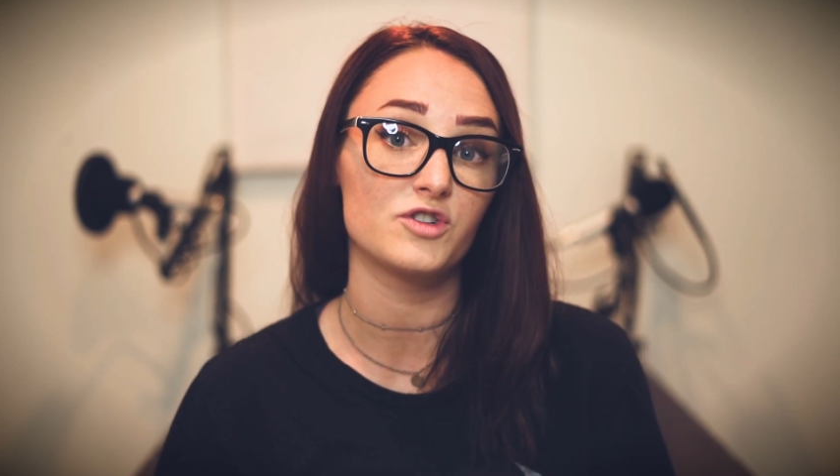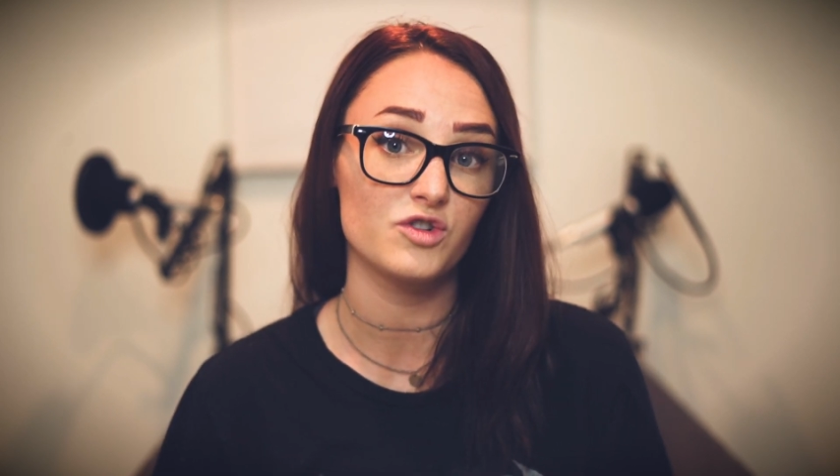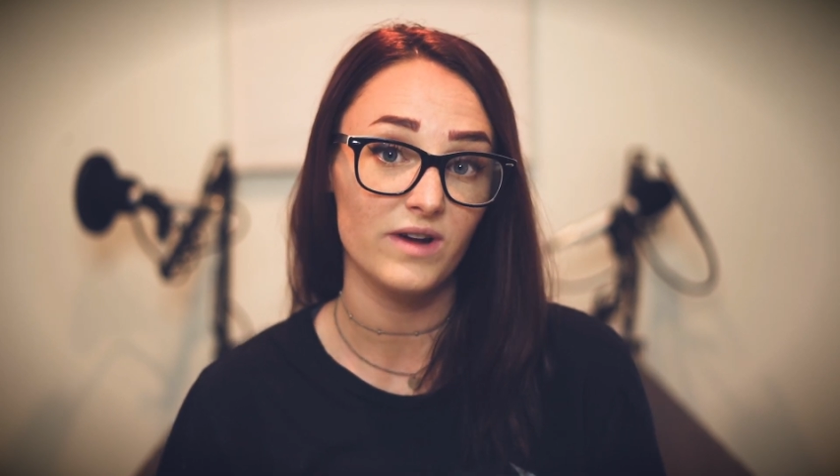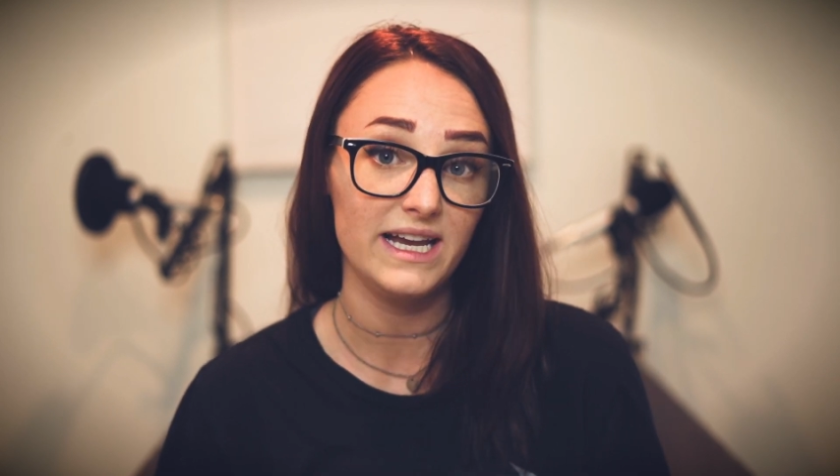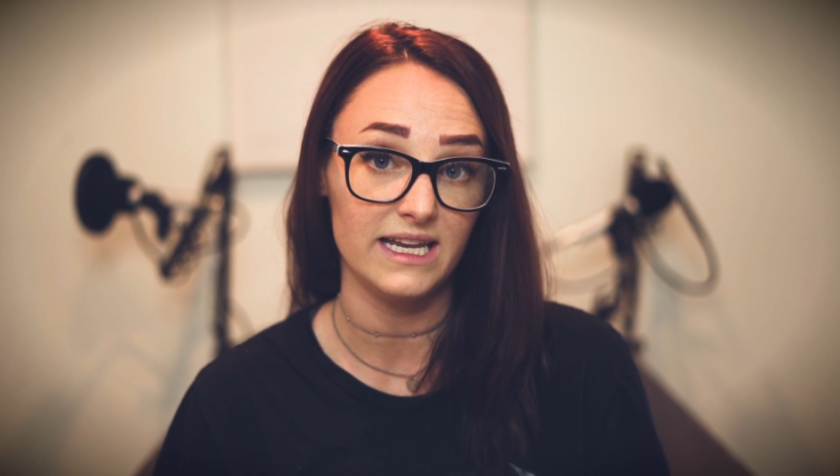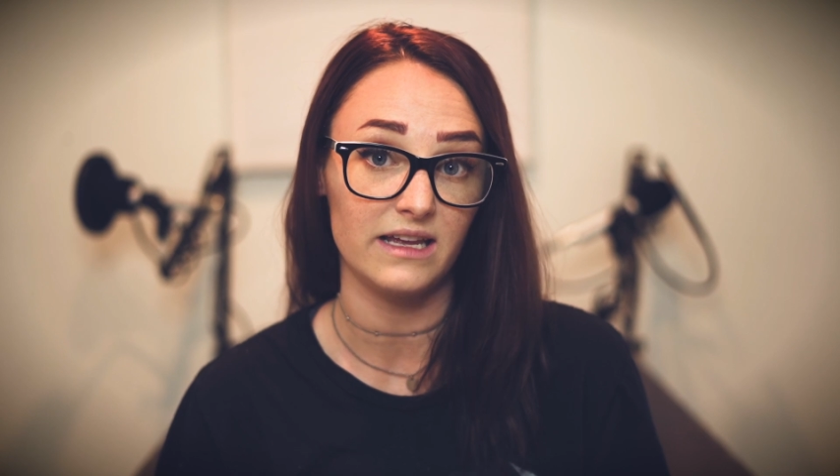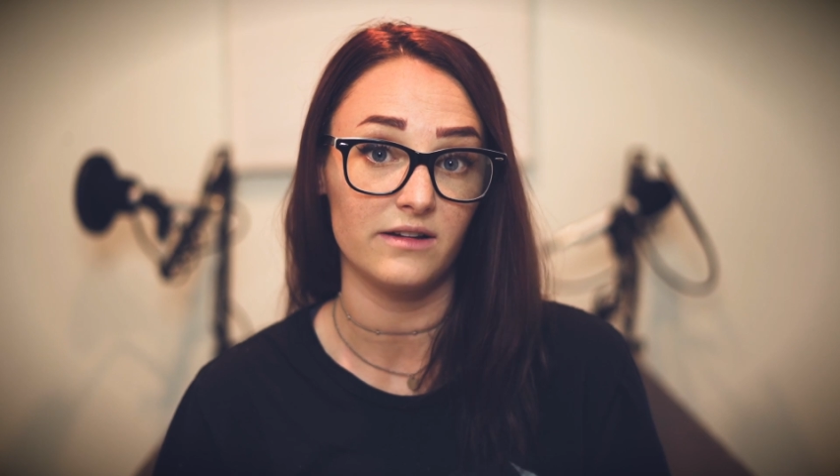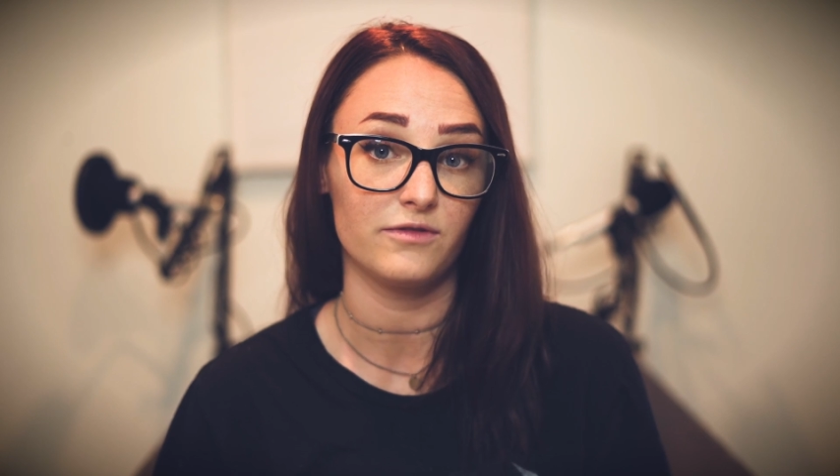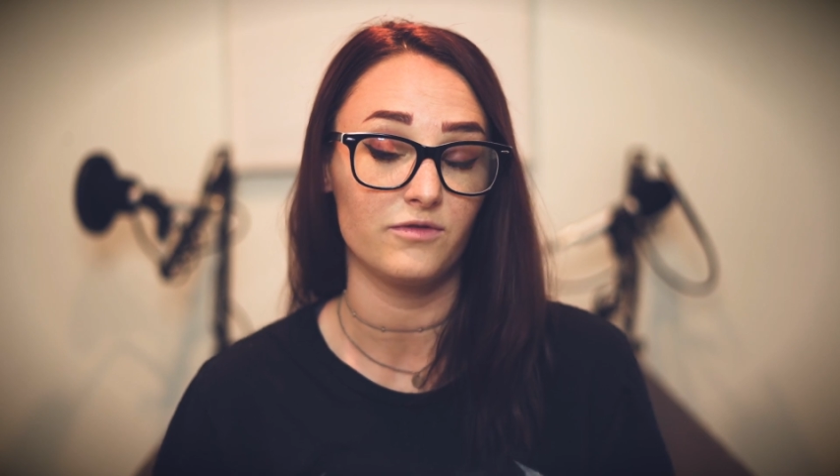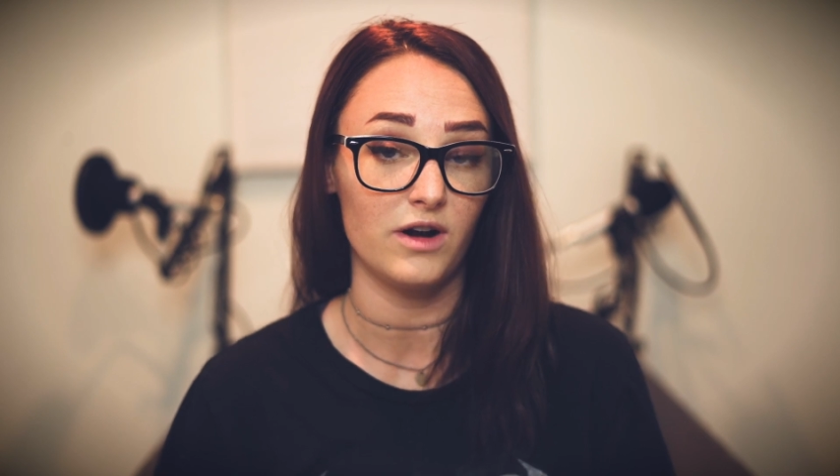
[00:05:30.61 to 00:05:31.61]

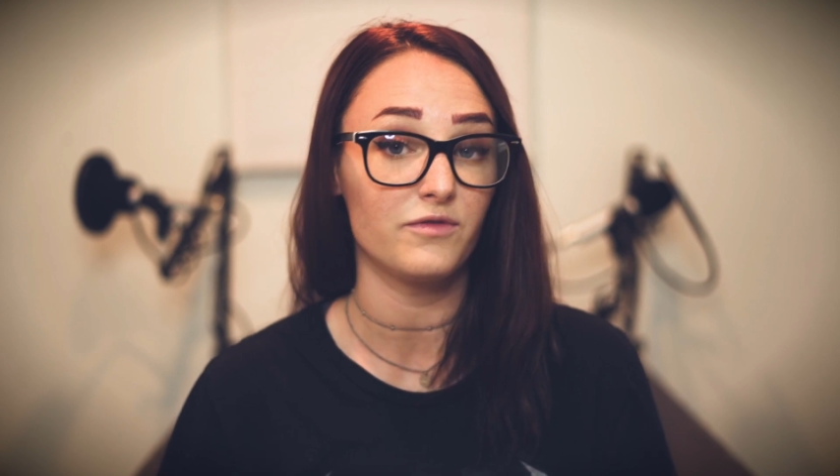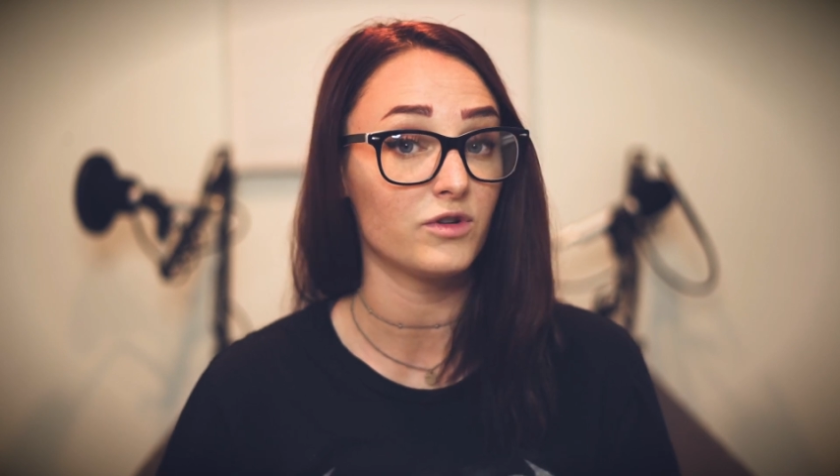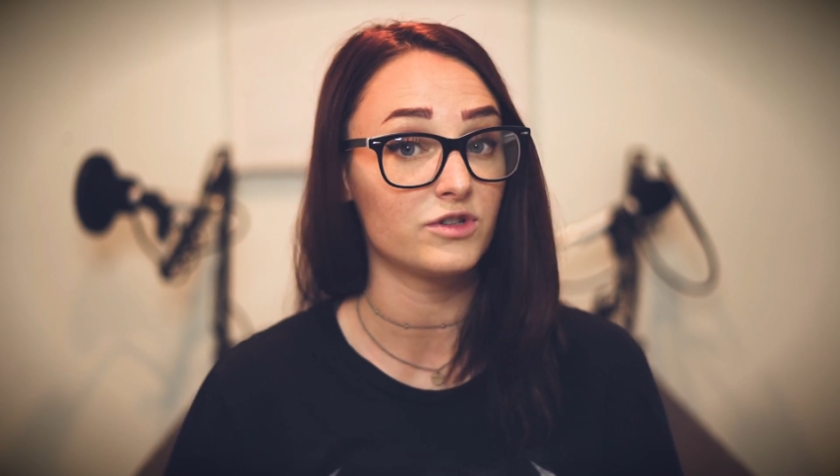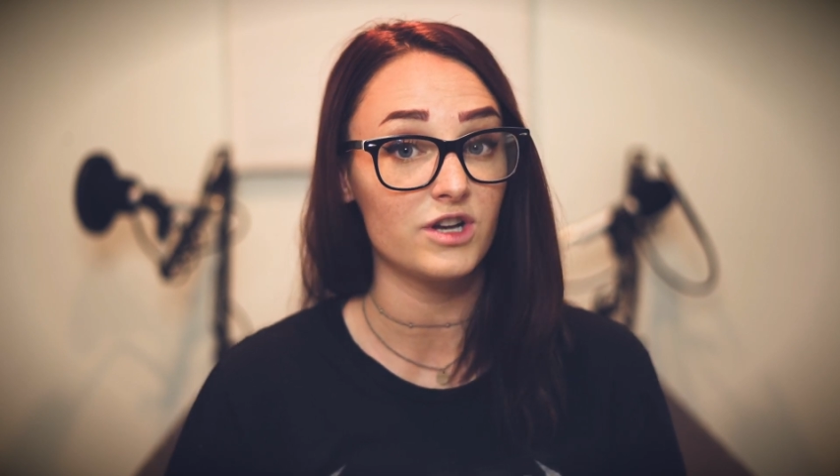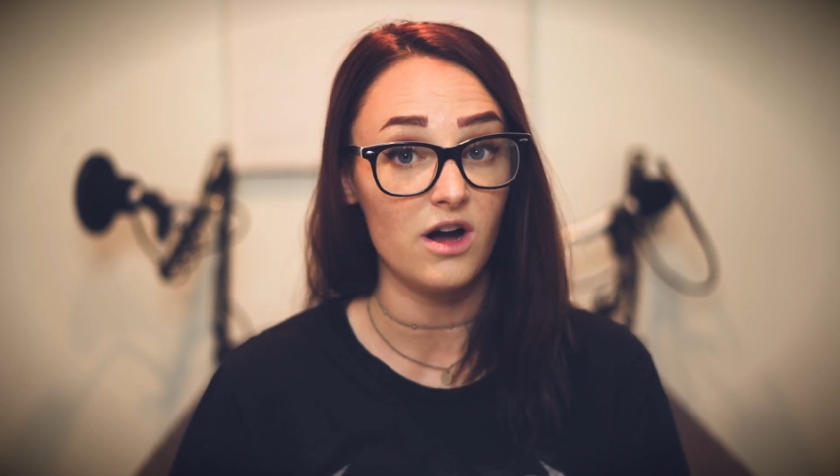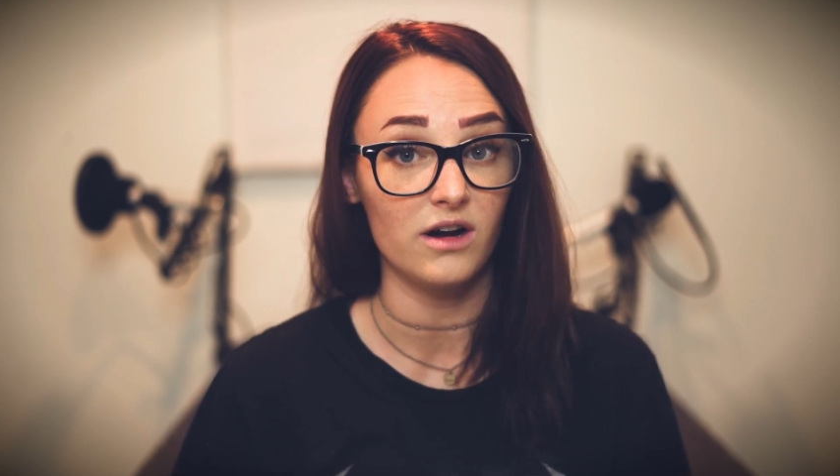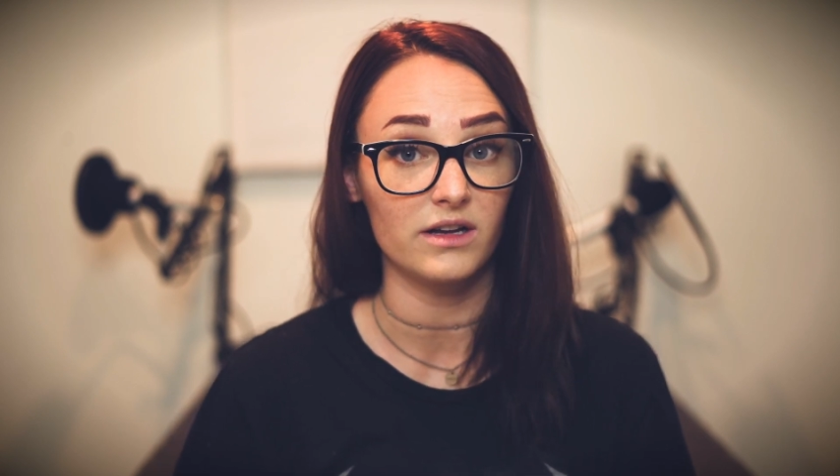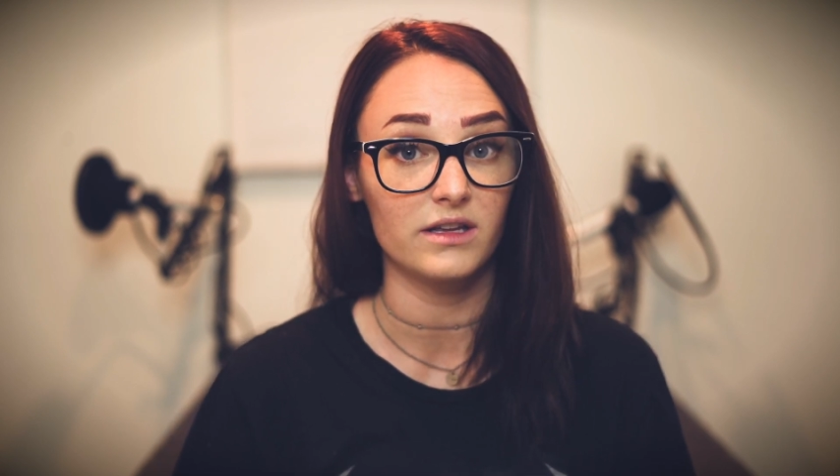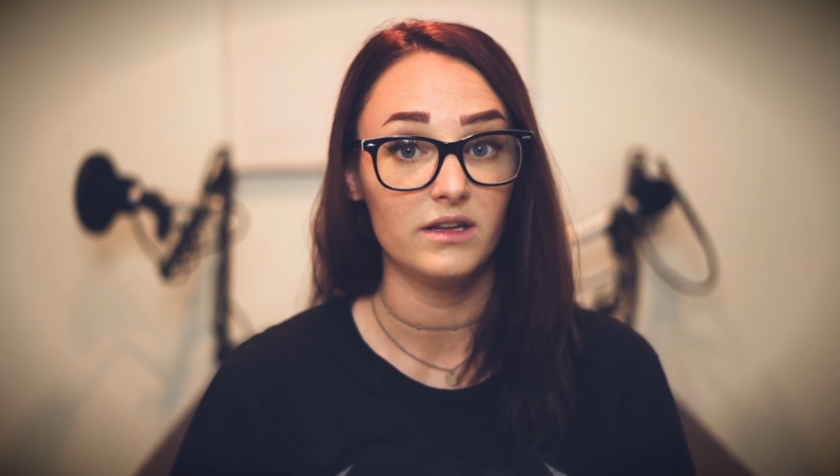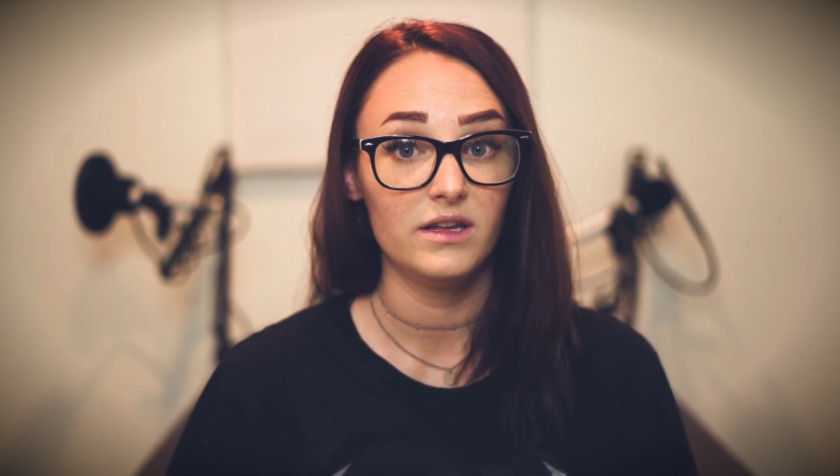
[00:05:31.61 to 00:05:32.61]
training of your dog,